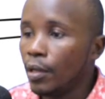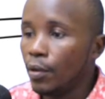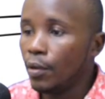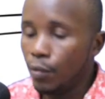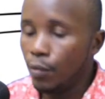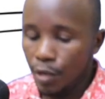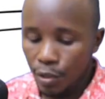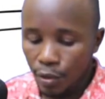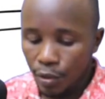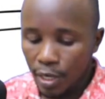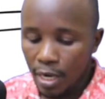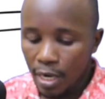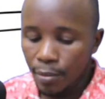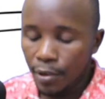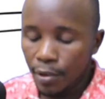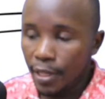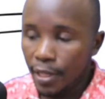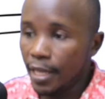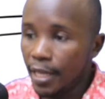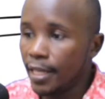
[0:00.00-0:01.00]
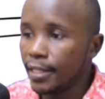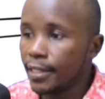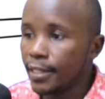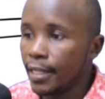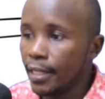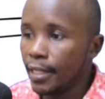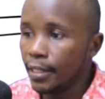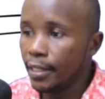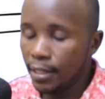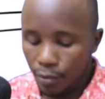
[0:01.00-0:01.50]
When you come on the other
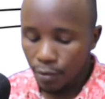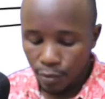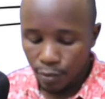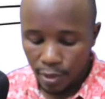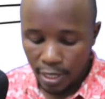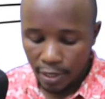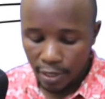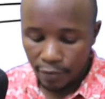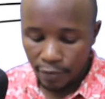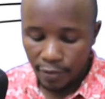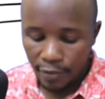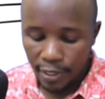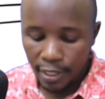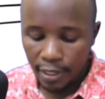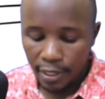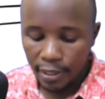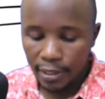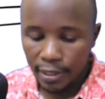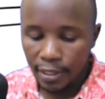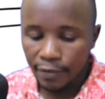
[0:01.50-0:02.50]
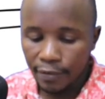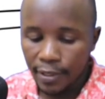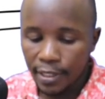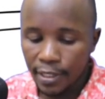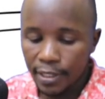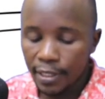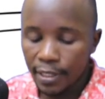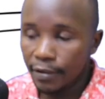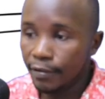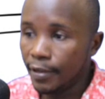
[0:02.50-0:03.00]
side, we have
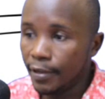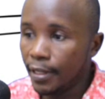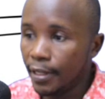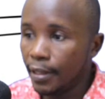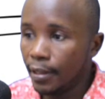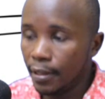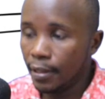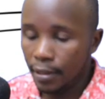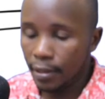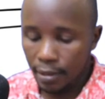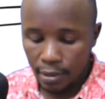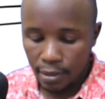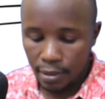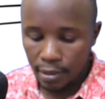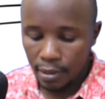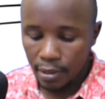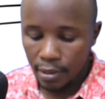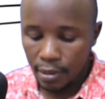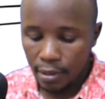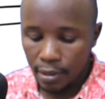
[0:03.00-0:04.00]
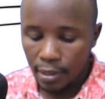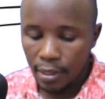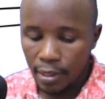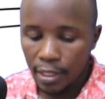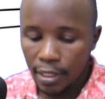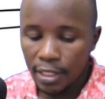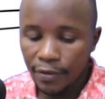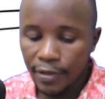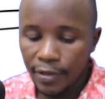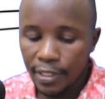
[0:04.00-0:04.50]

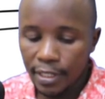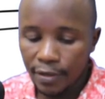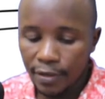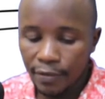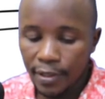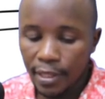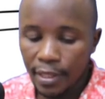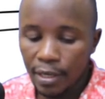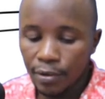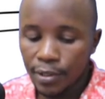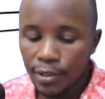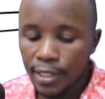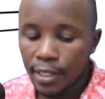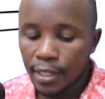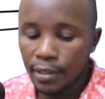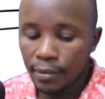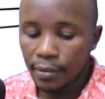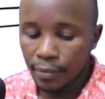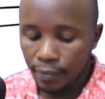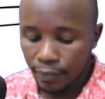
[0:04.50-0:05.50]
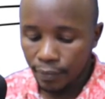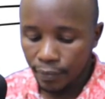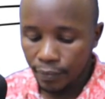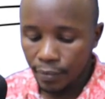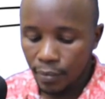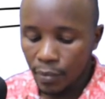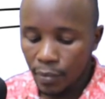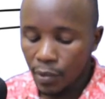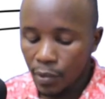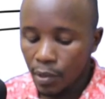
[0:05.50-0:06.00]
377,000
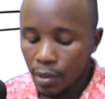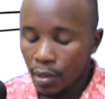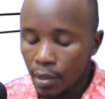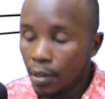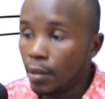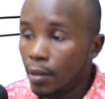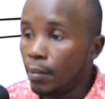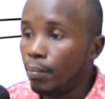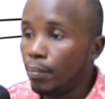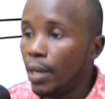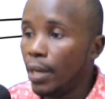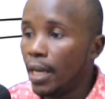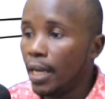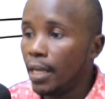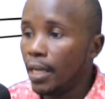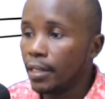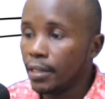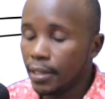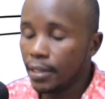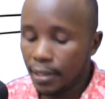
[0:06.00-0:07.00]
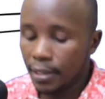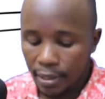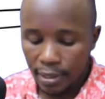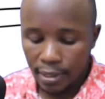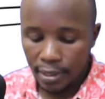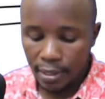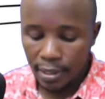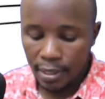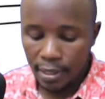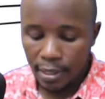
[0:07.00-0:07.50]
plus
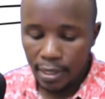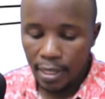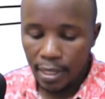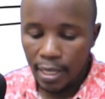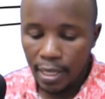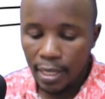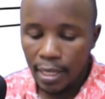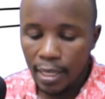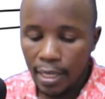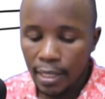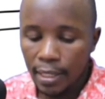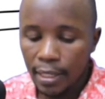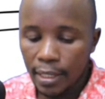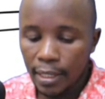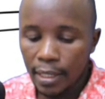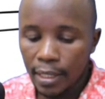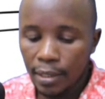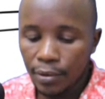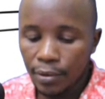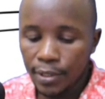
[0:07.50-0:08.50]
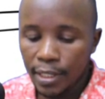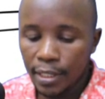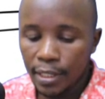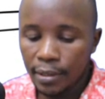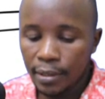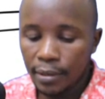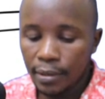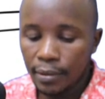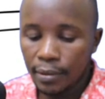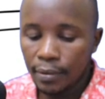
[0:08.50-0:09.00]

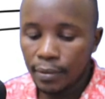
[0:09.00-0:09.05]
900,000